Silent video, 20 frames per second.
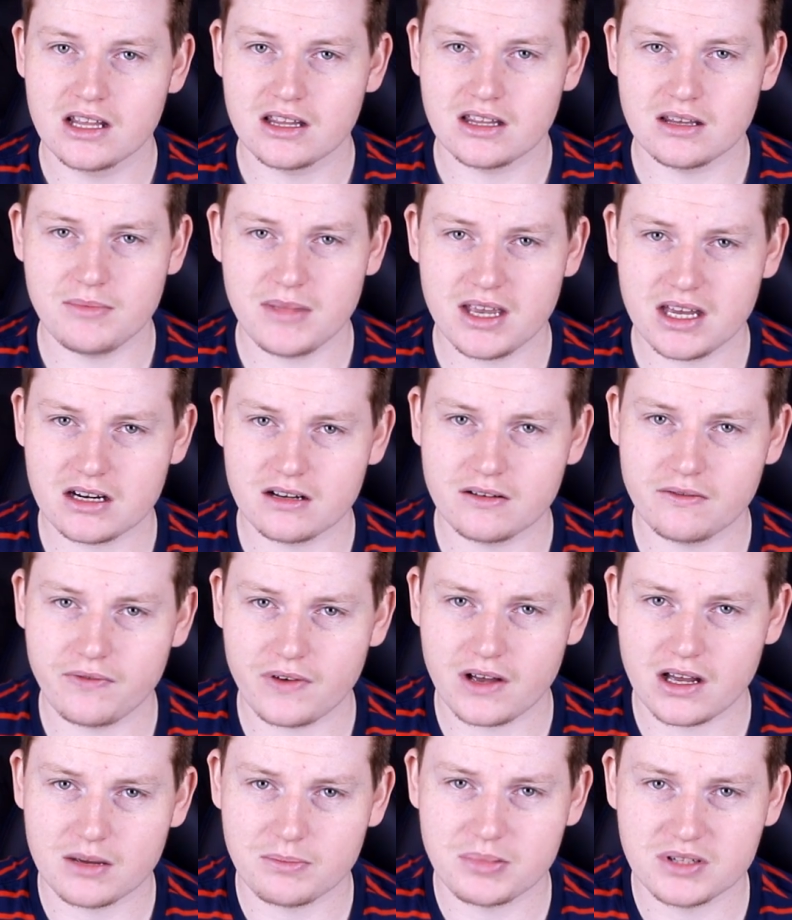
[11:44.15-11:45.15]
The amount
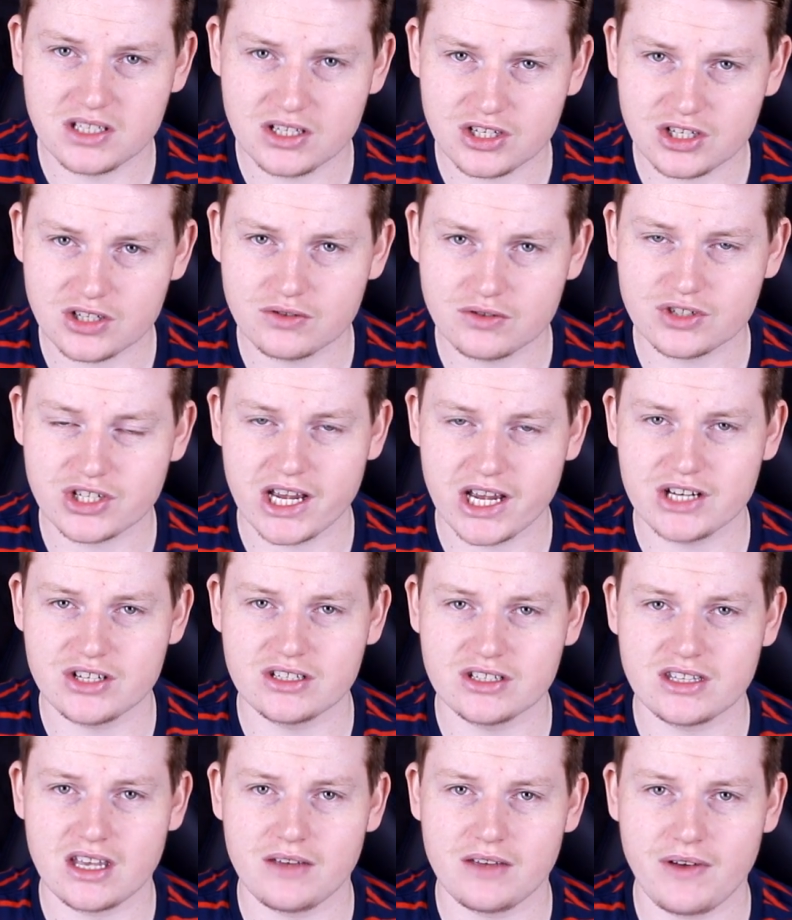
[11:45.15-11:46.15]
of positional
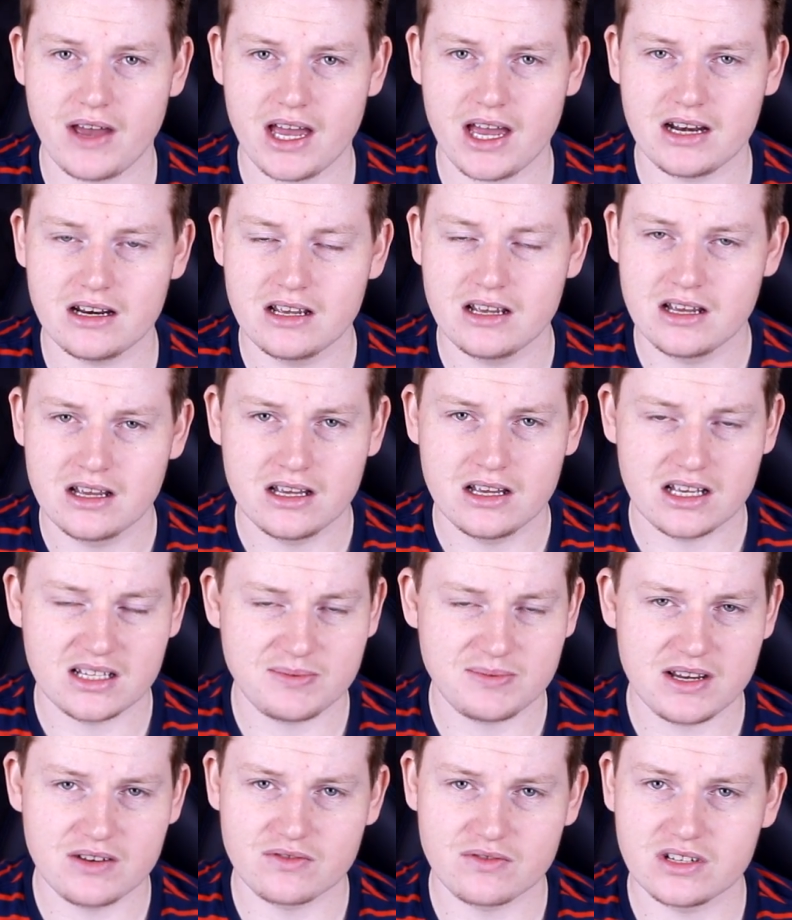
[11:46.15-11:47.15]
changes they've had,
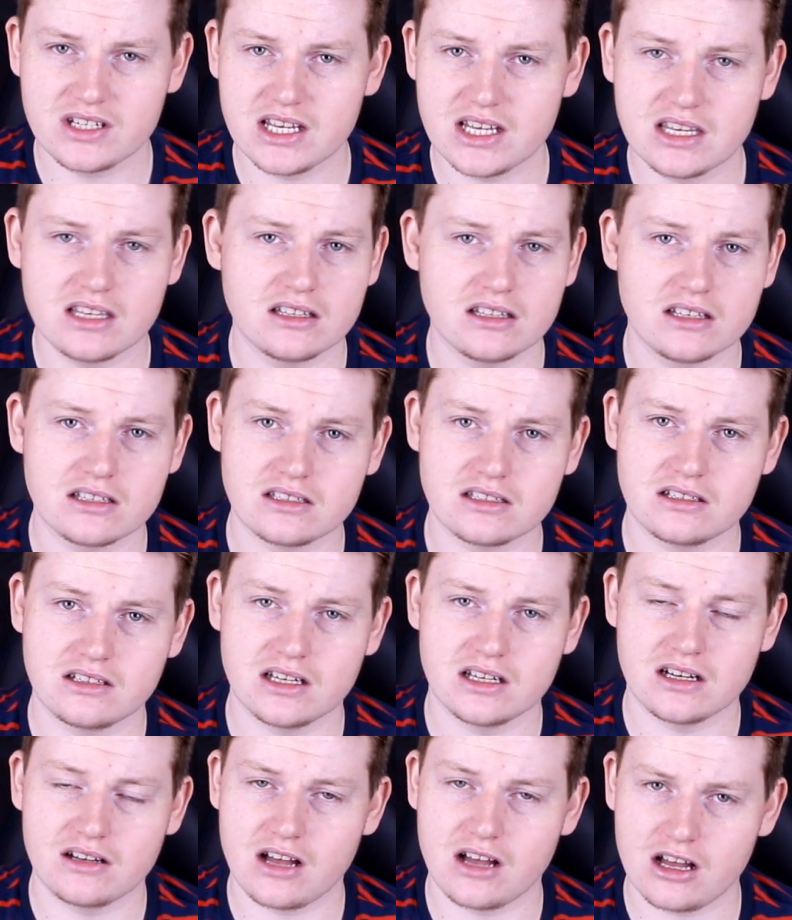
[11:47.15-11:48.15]
it's been ridiculous.
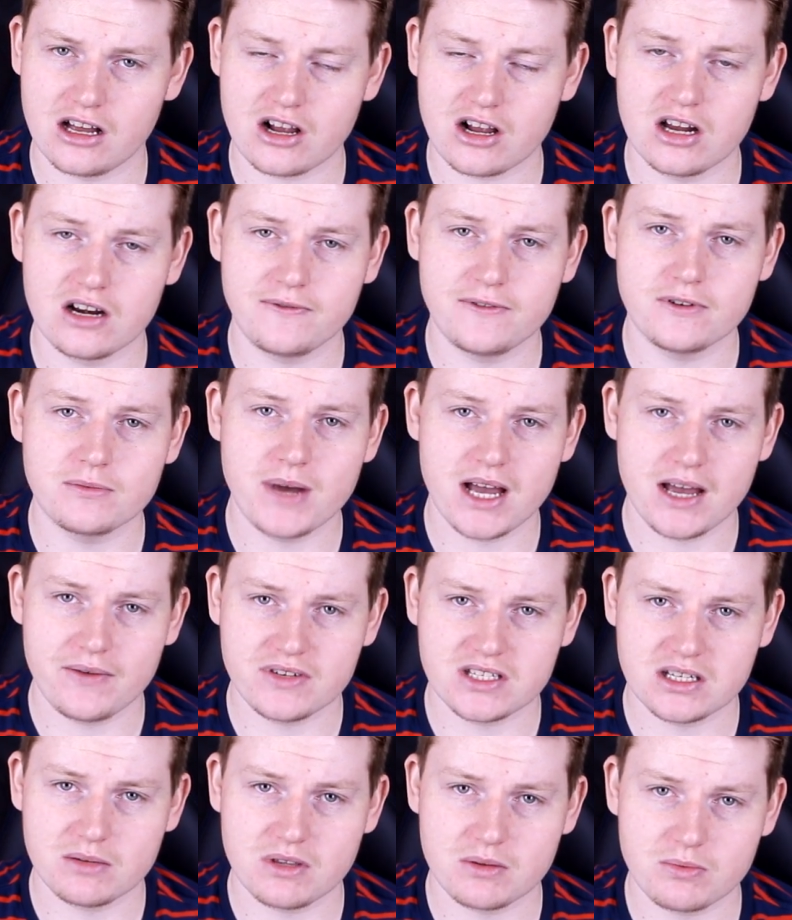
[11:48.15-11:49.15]
Now, I kind of feel bad
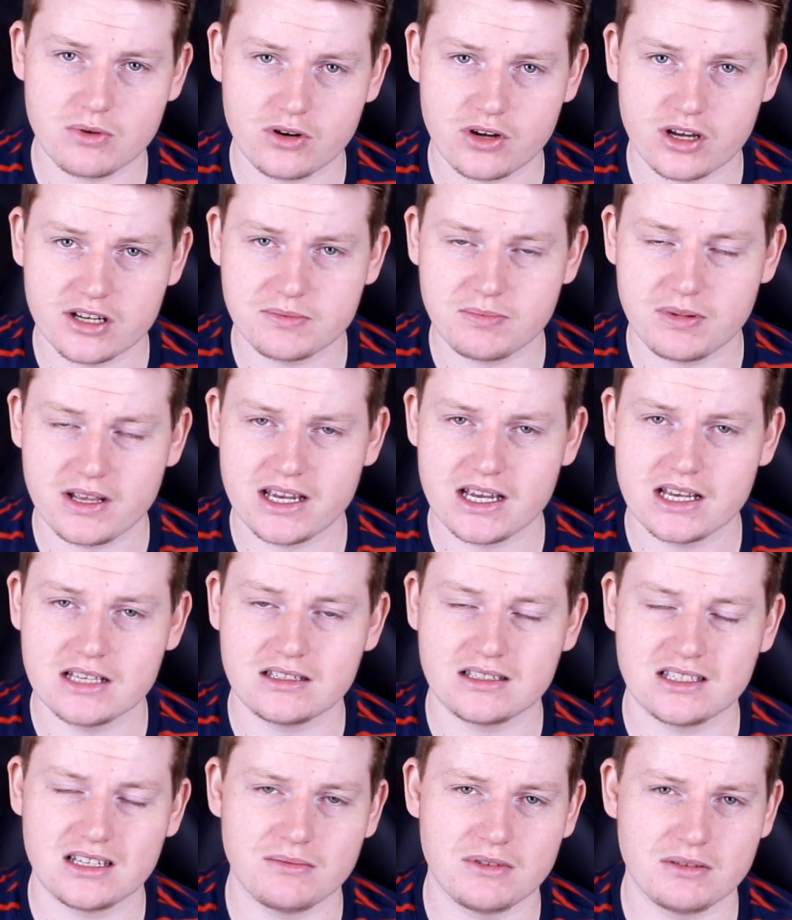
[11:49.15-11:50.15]
for some of the Broncos
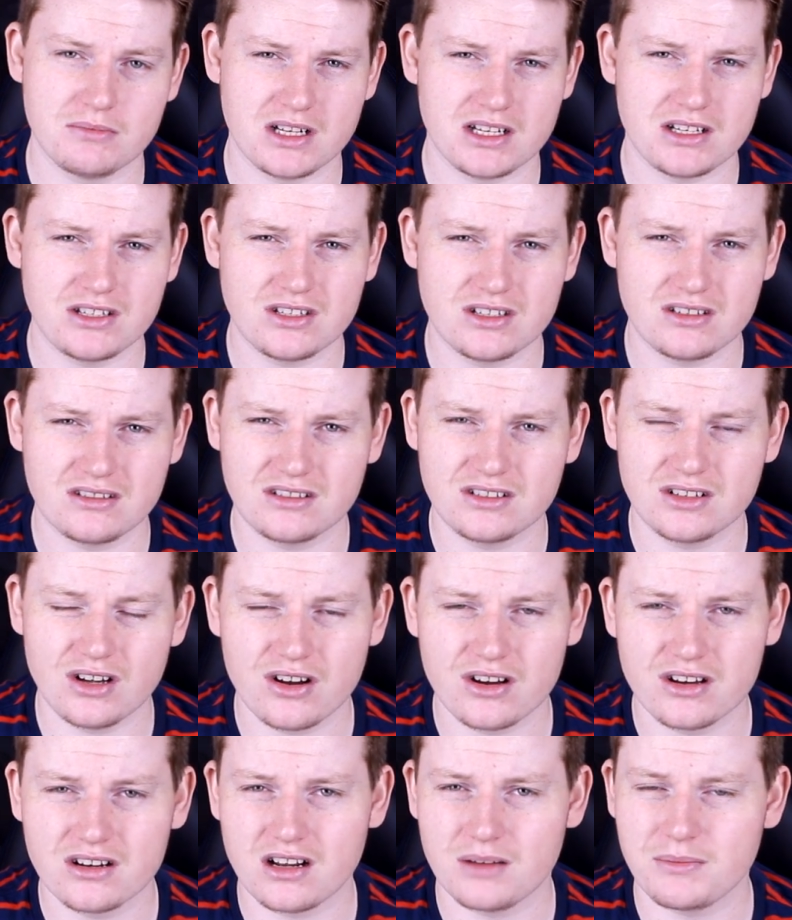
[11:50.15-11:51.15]
players. Some of them I
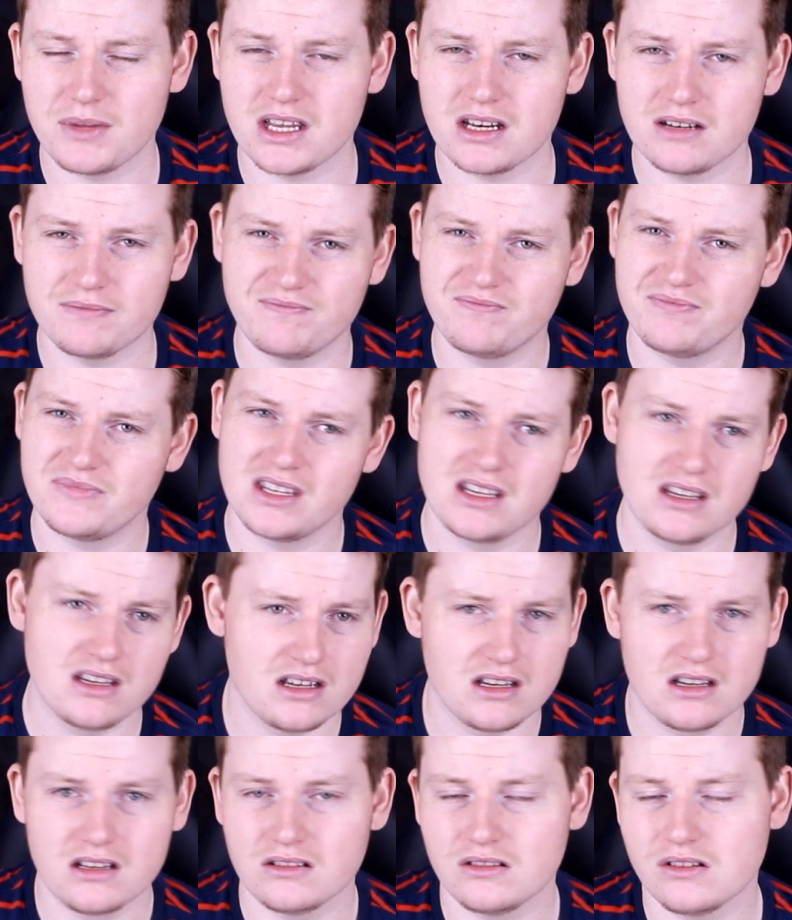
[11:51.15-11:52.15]
don't. I mean,
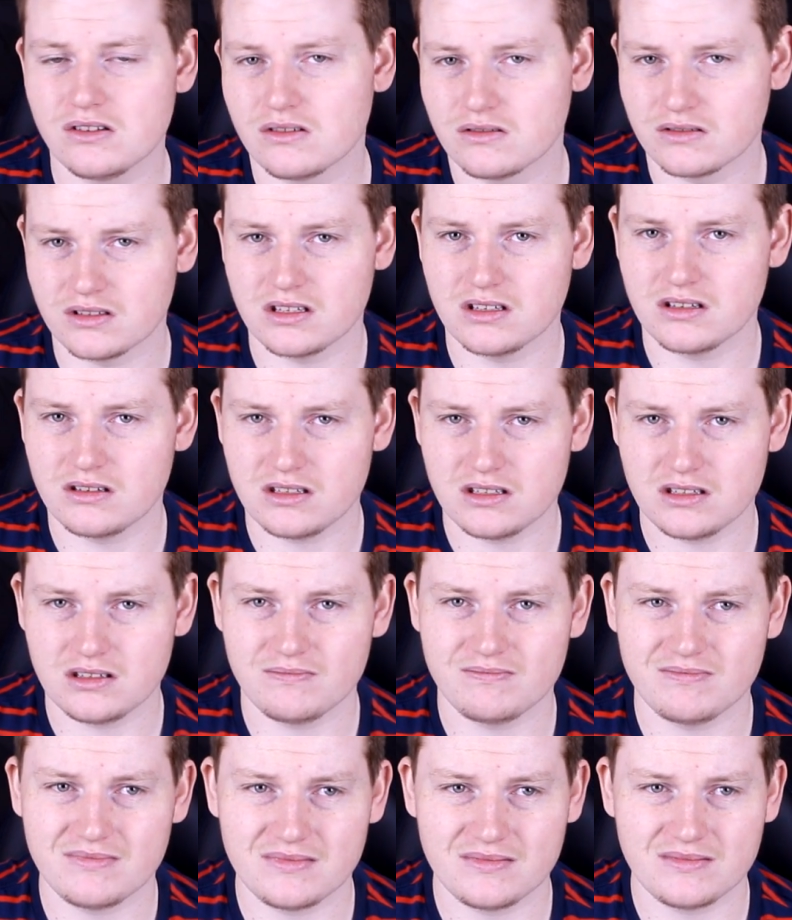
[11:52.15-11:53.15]
look,
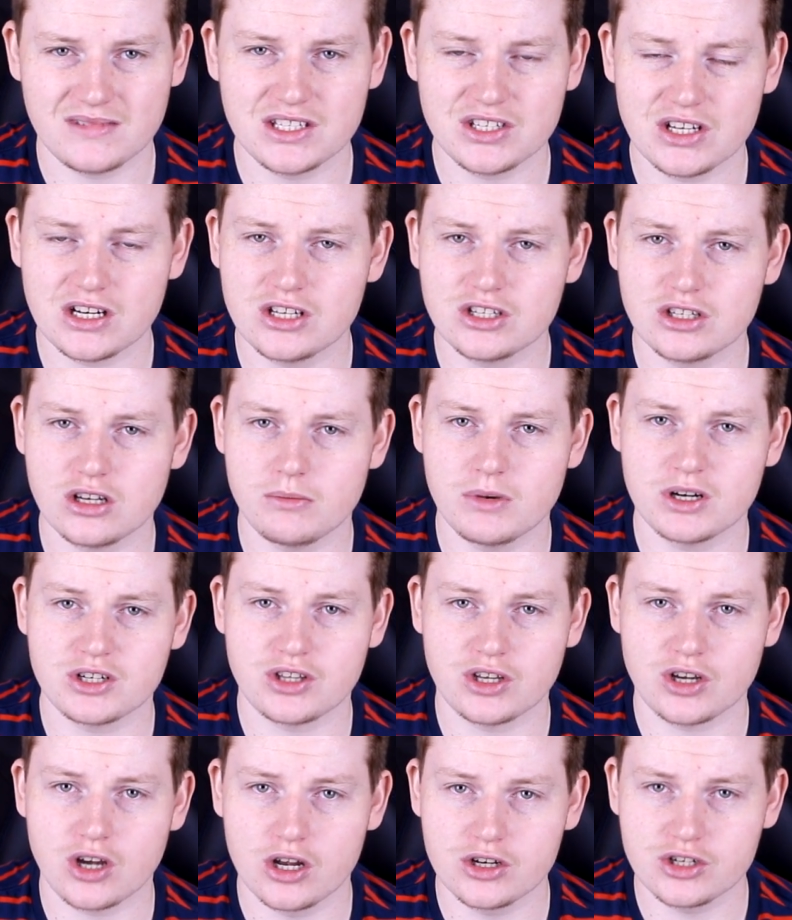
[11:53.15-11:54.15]
there's only so
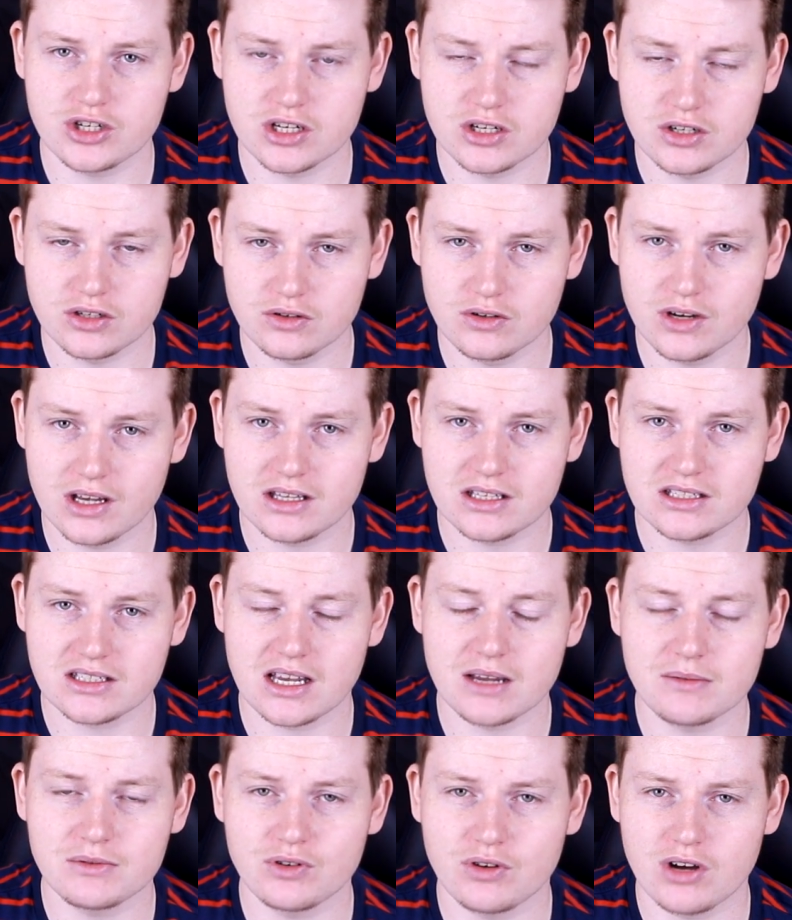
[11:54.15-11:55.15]
much the coach can do at the
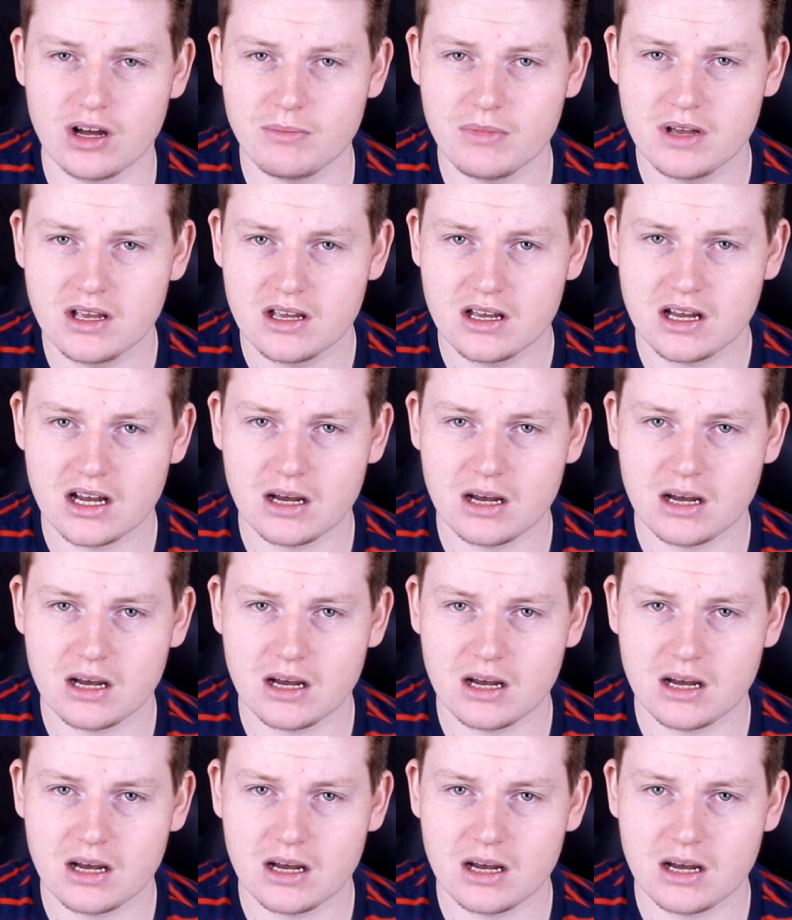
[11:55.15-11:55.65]
same time.